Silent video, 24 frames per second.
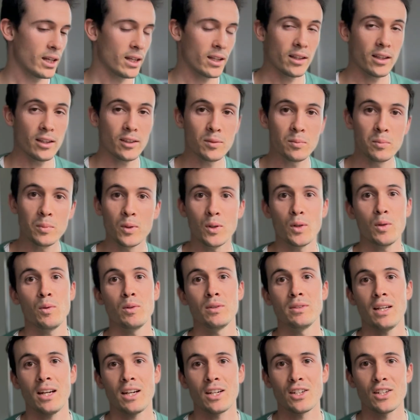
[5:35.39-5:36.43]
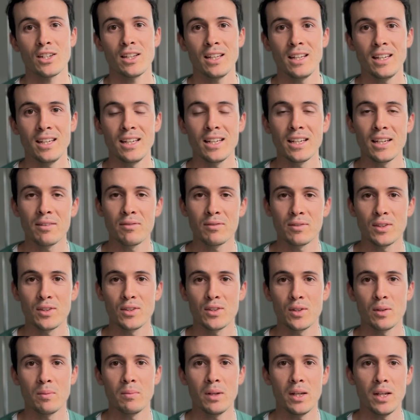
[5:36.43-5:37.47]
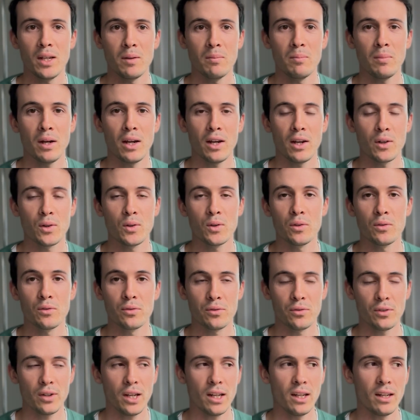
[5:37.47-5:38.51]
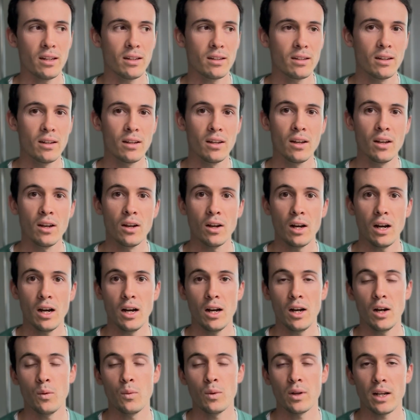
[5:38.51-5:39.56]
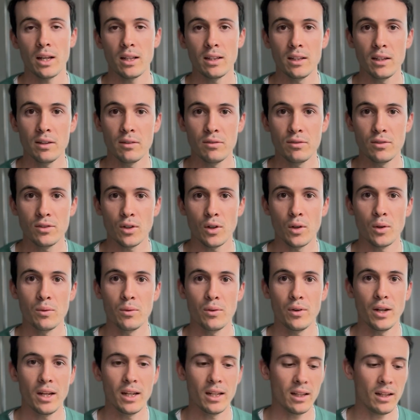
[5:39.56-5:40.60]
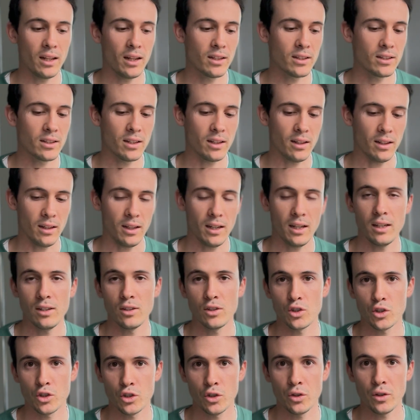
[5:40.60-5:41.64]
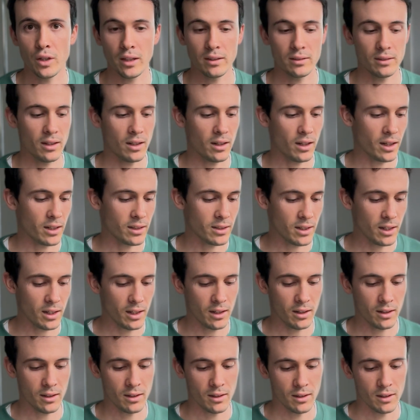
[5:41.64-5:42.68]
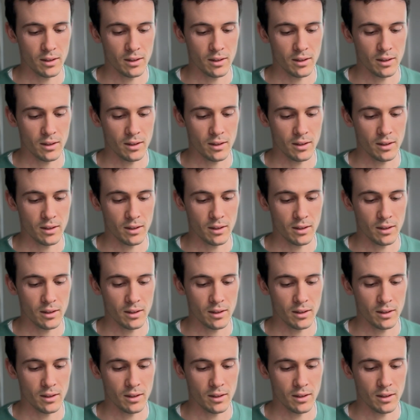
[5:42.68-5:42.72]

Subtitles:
This book was actually gifted to me by a good friend when I lived over in London in 2019.